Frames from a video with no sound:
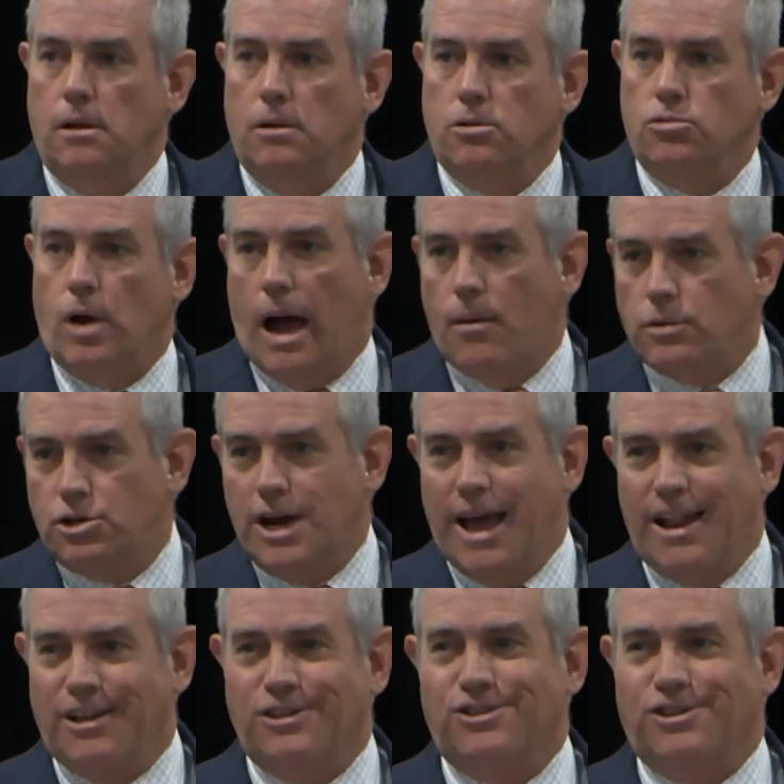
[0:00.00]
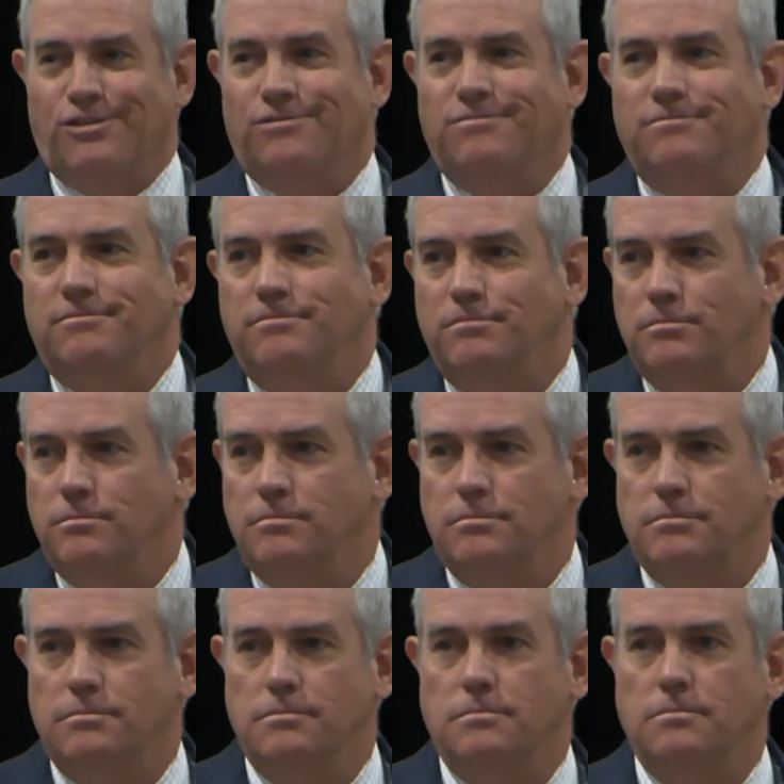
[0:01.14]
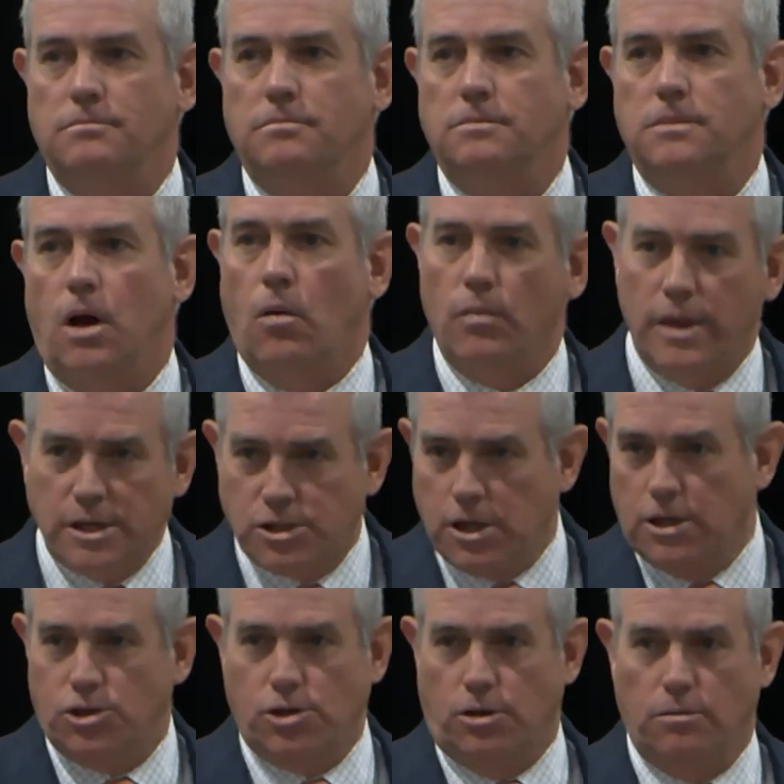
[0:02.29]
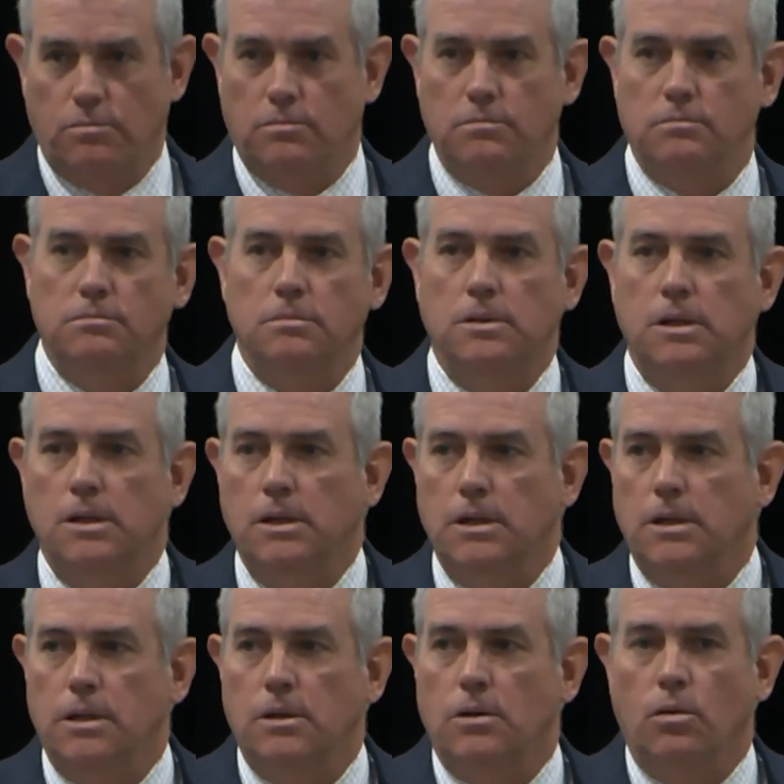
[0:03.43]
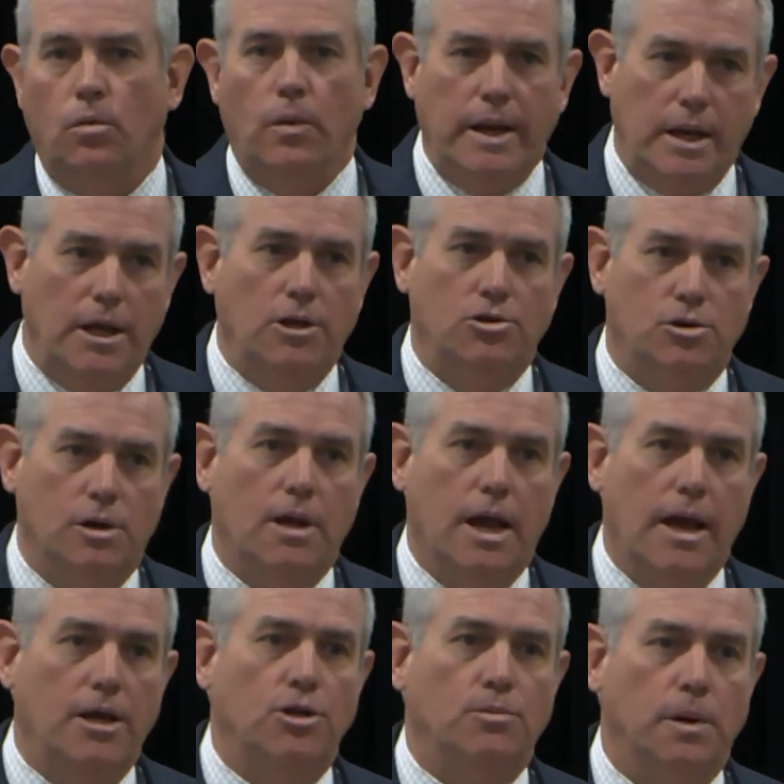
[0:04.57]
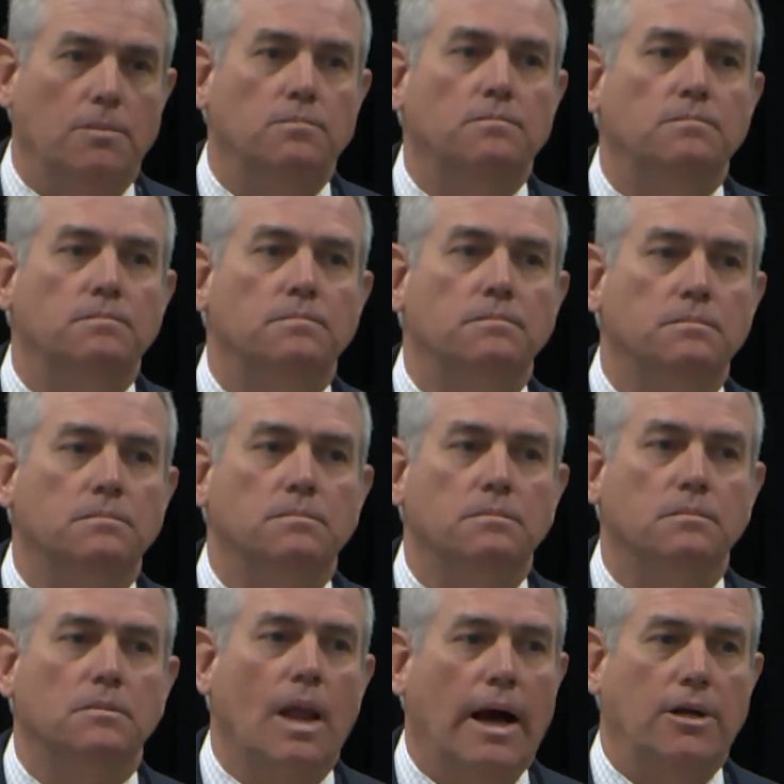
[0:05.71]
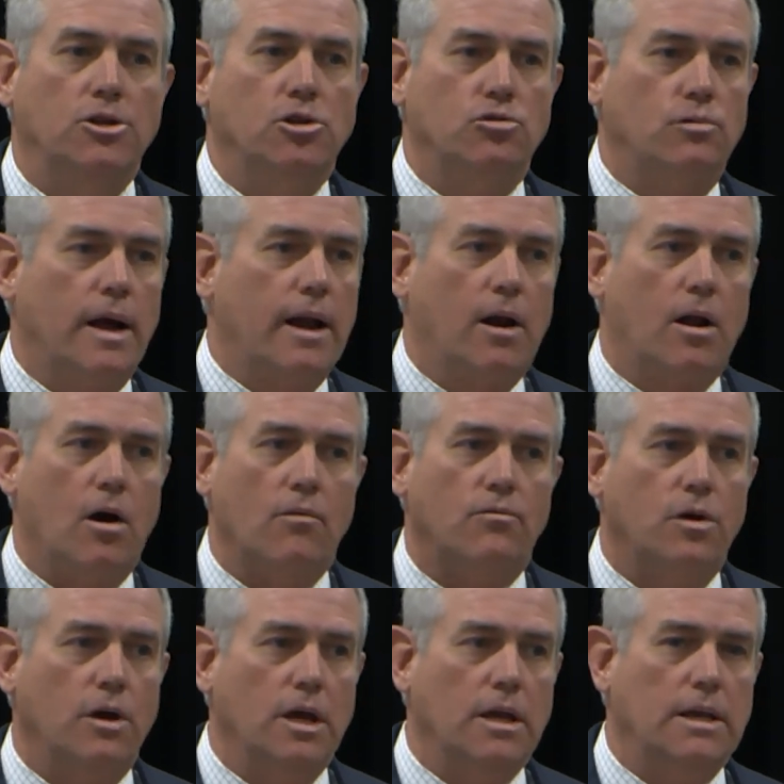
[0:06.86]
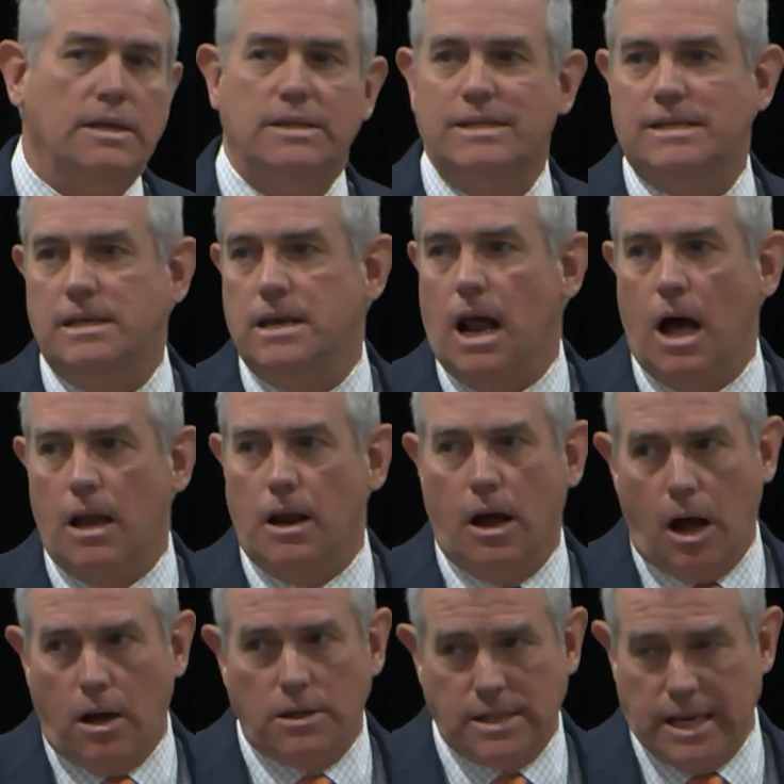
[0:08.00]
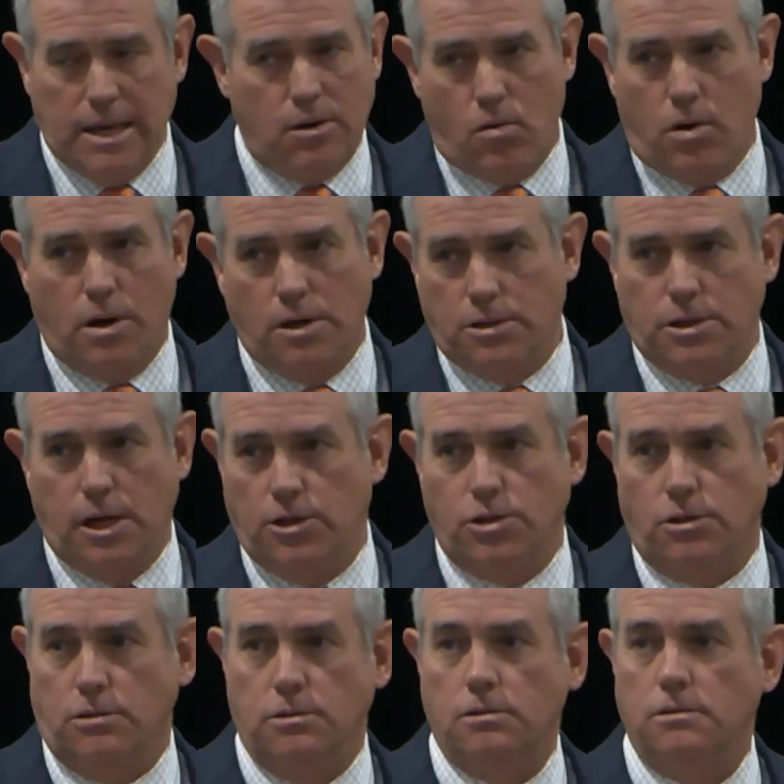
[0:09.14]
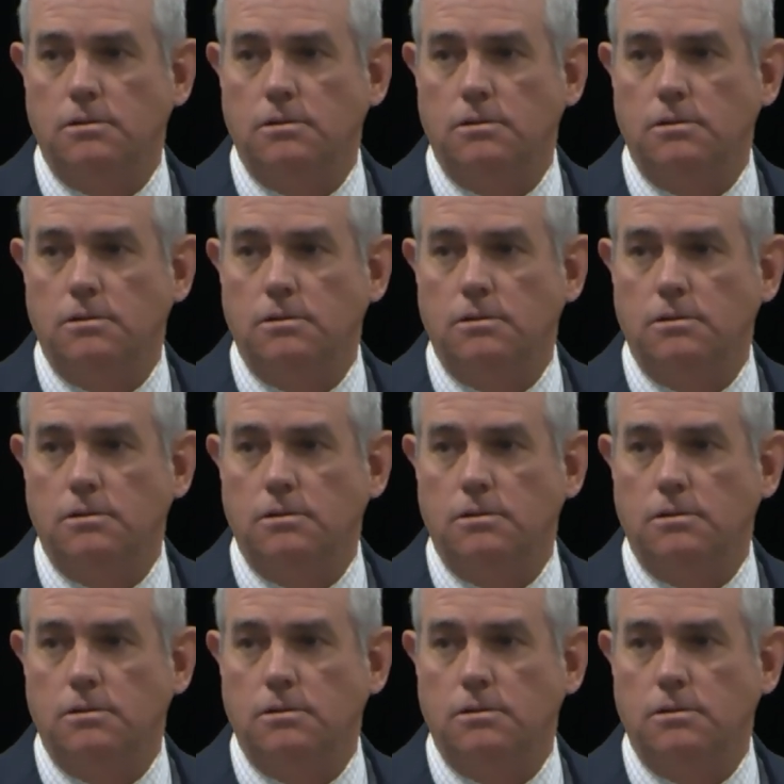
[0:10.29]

So I would challenge you on this issue. We need your engagement. I just rattled off to you 10 organizations